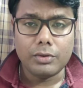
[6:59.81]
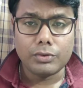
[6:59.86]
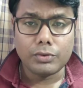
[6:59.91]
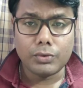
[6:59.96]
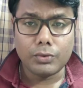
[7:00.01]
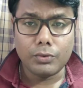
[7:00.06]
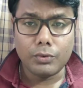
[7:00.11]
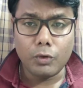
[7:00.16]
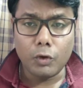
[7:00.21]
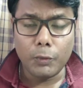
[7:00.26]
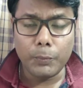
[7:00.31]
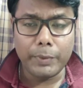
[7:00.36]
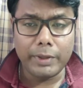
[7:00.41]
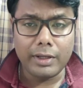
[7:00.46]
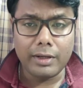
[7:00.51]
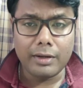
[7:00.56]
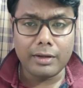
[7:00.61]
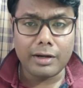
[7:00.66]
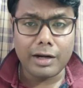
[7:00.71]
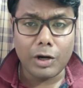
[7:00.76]
So
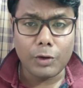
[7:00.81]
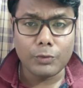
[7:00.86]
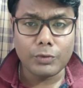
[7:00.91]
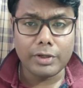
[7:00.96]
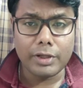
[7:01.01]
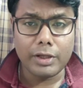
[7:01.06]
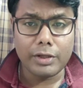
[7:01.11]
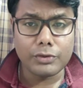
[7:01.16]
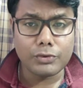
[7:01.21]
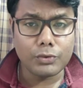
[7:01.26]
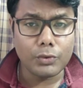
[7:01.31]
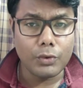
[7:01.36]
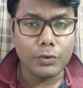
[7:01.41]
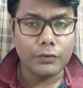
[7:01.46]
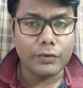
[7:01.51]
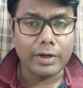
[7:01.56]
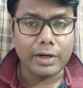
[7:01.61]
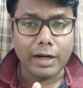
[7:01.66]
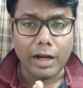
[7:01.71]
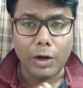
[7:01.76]
opinion round is
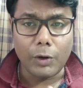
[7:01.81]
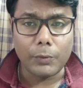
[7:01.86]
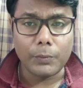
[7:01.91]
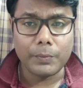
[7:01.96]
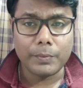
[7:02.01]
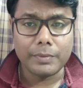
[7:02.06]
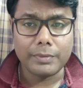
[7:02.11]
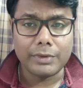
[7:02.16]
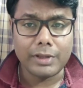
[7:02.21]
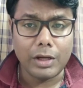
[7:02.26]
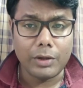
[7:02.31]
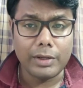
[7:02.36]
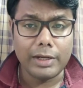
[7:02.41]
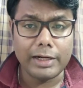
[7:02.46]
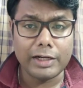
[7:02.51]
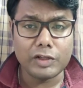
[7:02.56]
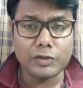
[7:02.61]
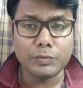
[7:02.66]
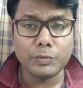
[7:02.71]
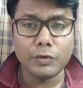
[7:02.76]
over now. Now
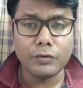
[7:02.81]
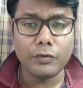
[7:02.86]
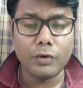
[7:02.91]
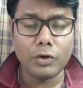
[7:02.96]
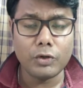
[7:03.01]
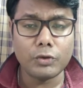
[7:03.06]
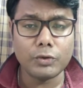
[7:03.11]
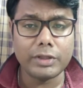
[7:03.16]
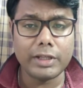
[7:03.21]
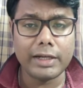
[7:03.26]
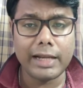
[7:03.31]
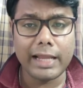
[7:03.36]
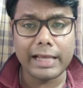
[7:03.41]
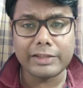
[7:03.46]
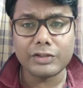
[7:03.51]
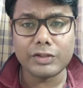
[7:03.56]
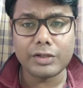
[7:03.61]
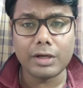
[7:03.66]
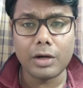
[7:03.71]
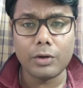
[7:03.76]
let us move on to the
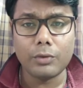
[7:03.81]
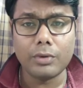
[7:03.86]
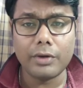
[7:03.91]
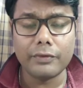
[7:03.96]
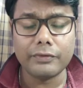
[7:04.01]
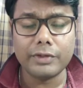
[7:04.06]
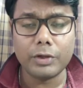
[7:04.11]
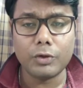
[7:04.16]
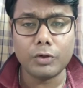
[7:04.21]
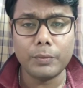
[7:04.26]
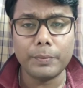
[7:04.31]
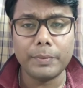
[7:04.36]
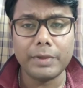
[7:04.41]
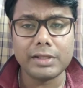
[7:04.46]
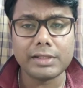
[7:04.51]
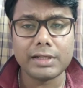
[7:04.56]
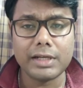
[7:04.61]
next round of the group